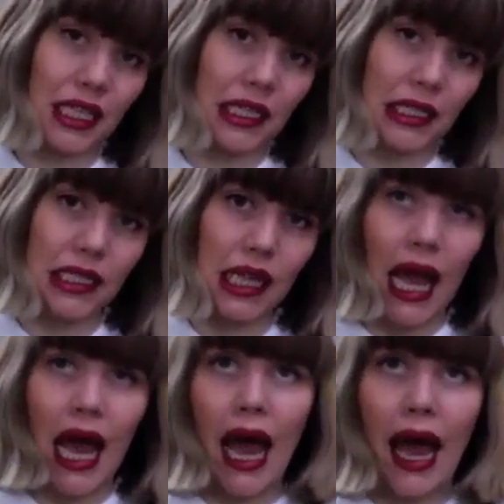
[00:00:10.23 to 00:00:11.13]
is
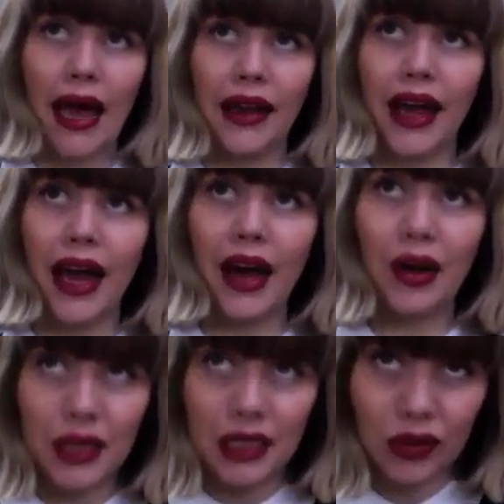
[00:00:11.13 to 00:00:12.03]
and how
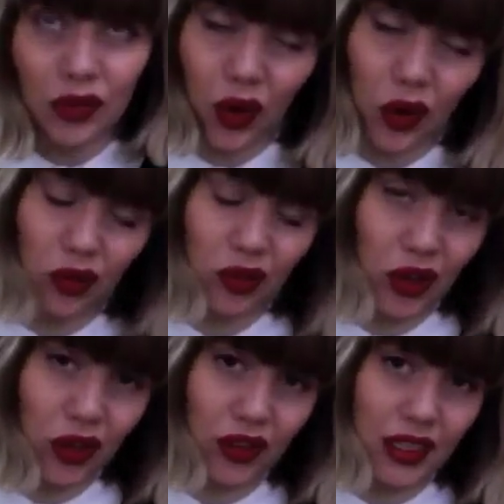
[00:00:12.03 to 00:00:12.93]
it's evolved
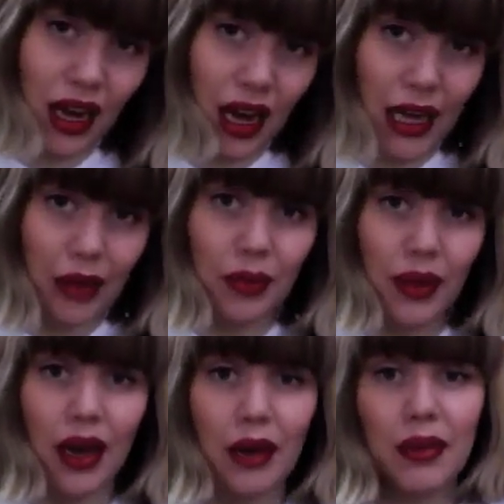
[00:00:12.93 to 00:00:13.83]
over time
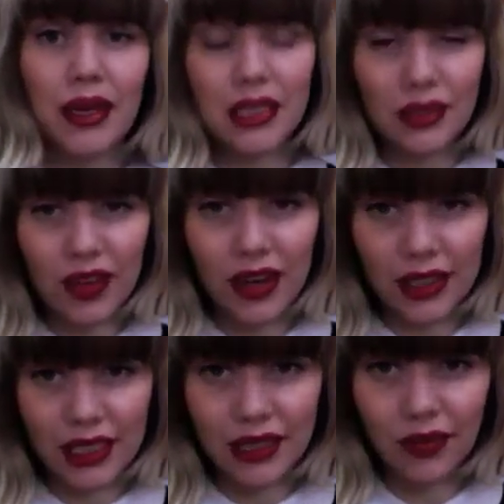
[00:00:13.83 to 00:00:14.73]
in its
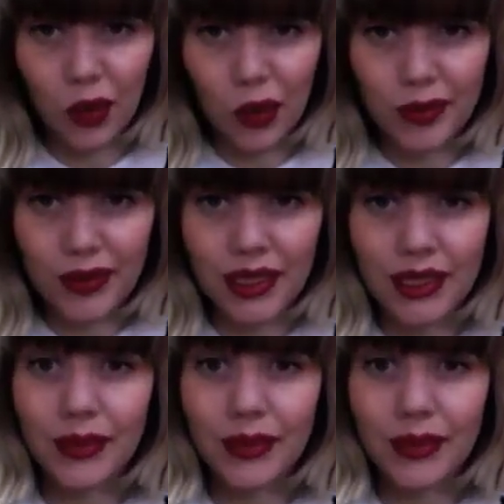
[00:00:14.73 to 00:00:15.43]
various forms.